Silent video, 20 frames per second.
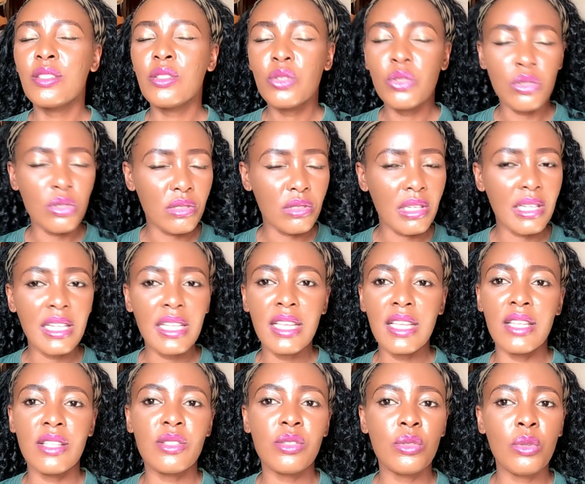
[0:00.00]

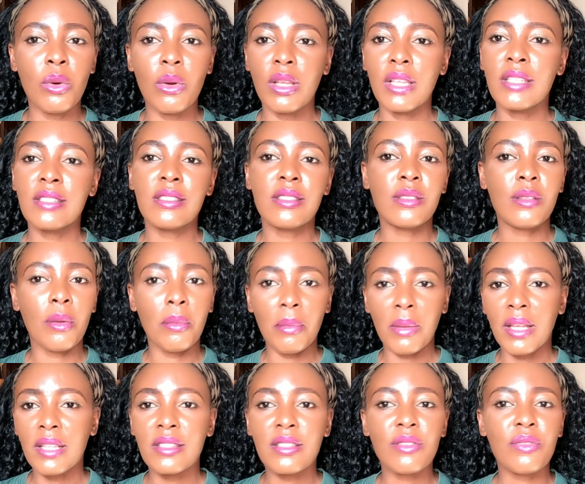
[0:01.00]
usually is no
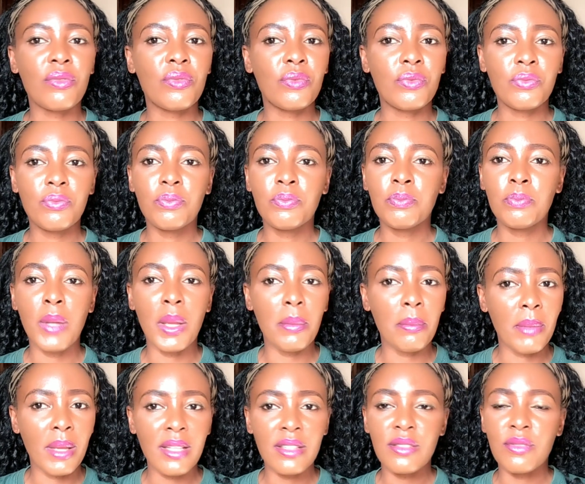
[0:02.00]
installment
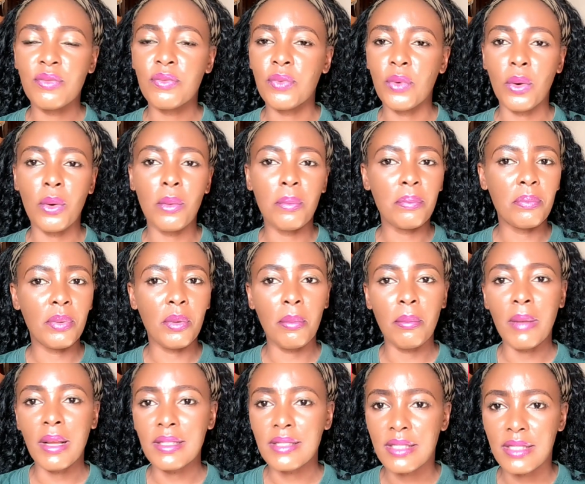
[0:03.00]
payment for
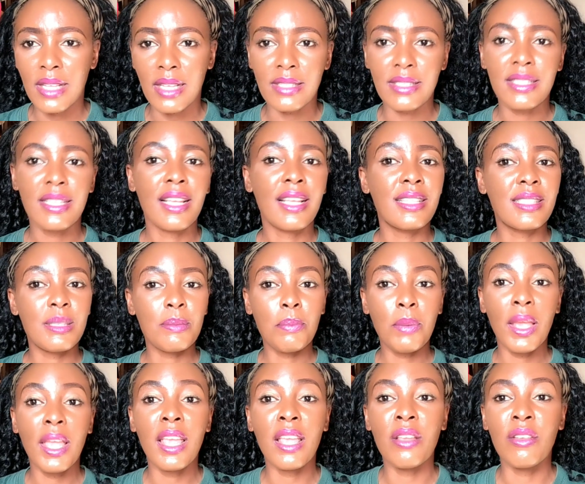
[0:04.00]
pre-masters. It's
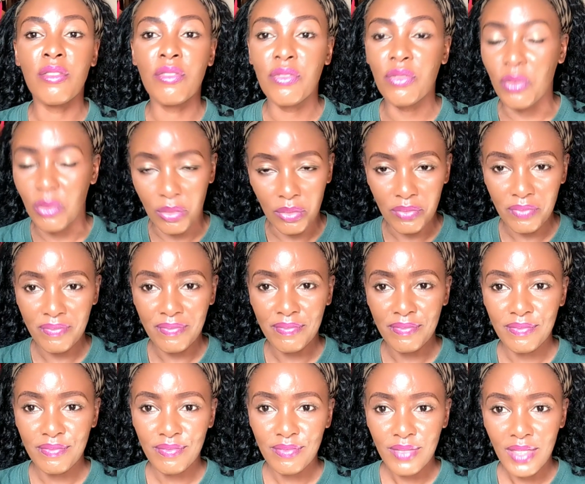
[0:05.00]
pay in full.
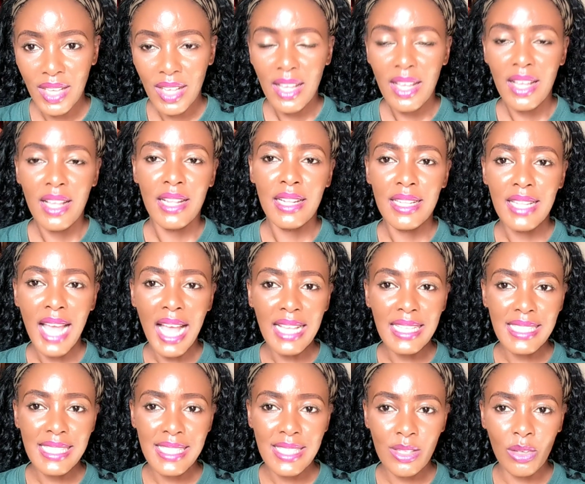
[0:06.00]

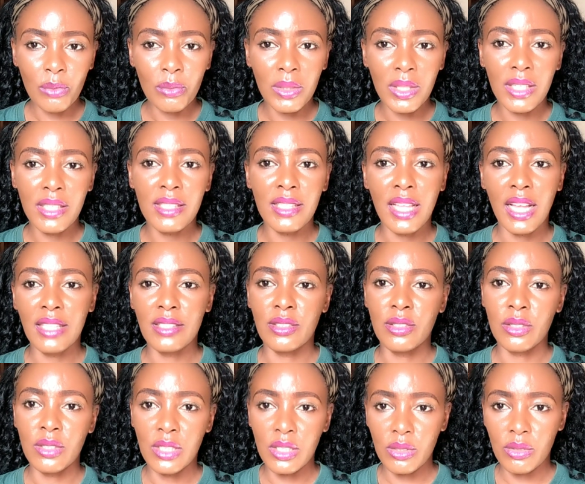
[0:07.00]
That's something
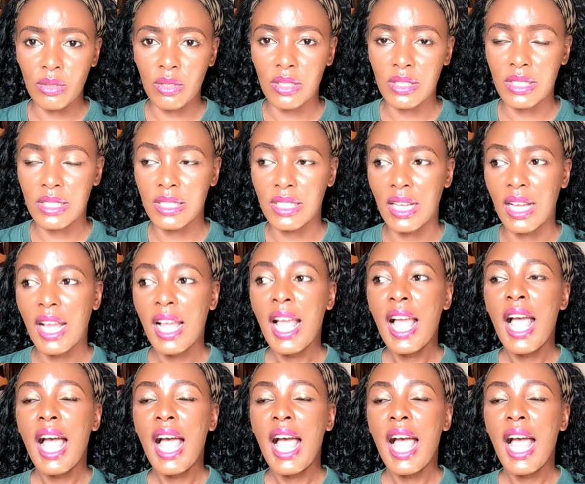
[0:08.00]
that you need to consider.